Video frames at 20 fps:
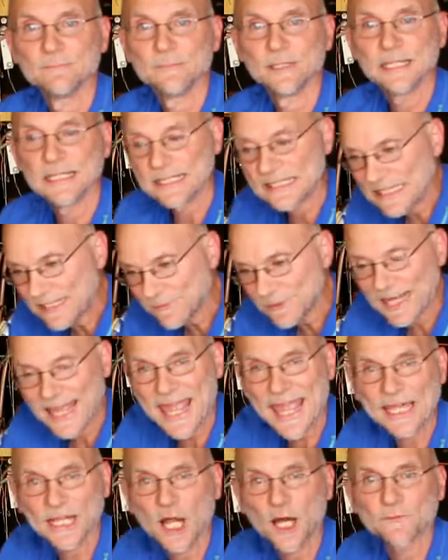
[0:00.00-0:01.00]
Leave it
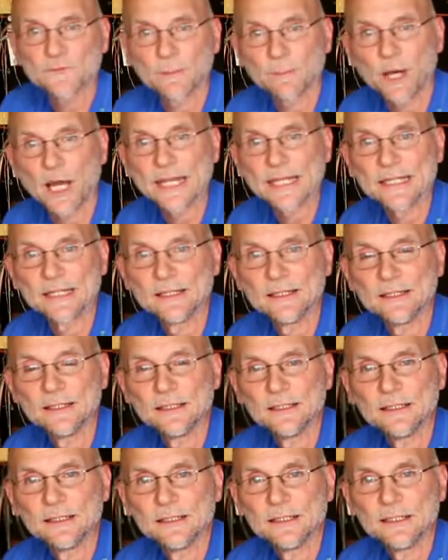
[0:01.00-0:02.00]
hanging off the bike.
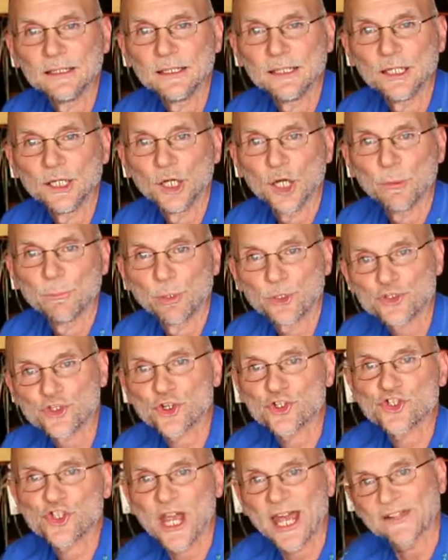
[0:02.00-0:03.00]
Put
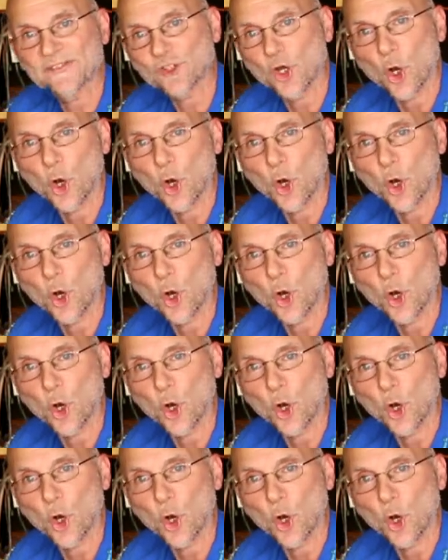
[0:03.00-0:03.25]
your chest